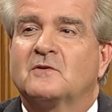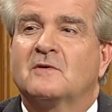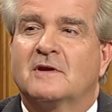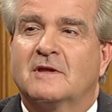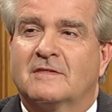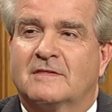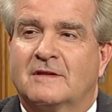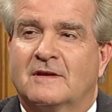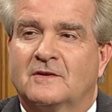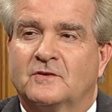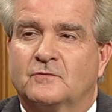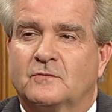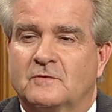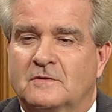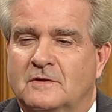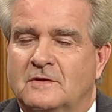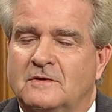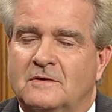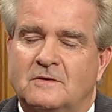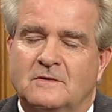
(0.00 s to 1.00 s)
great things for the
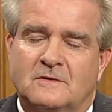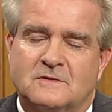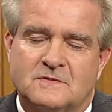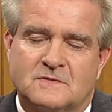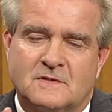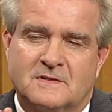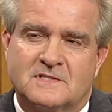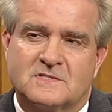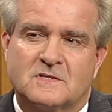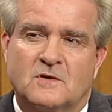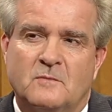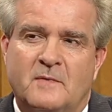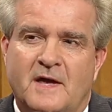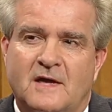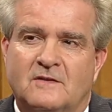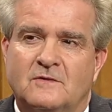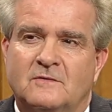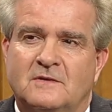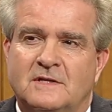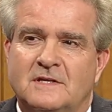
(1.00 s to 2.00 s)
Cougars. So let's go
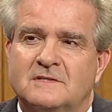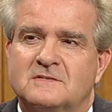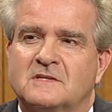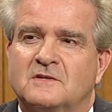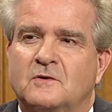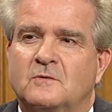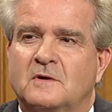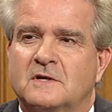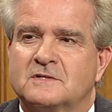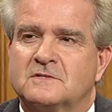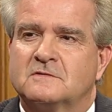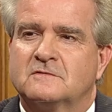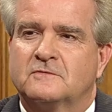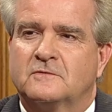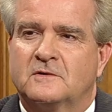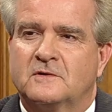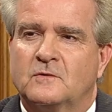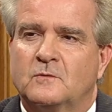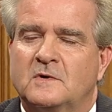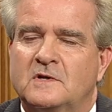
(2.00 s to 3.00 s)
back to an easy question
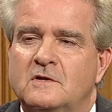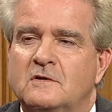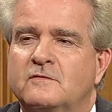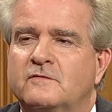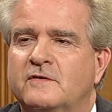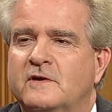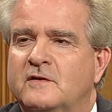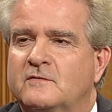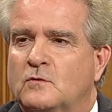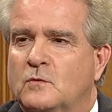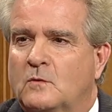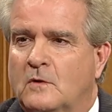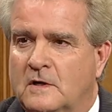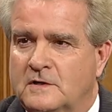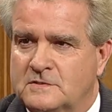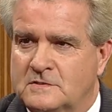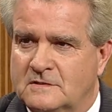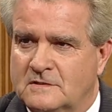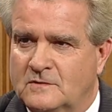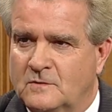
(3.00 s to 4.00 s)
for you. What are your favorite
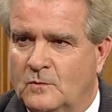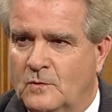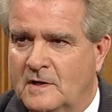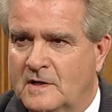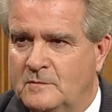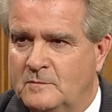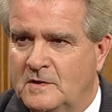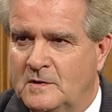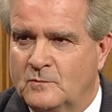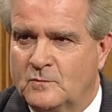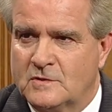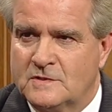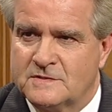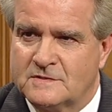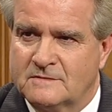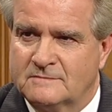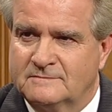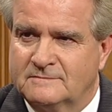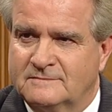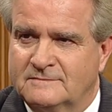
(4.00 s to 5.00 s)
Washington wine memories?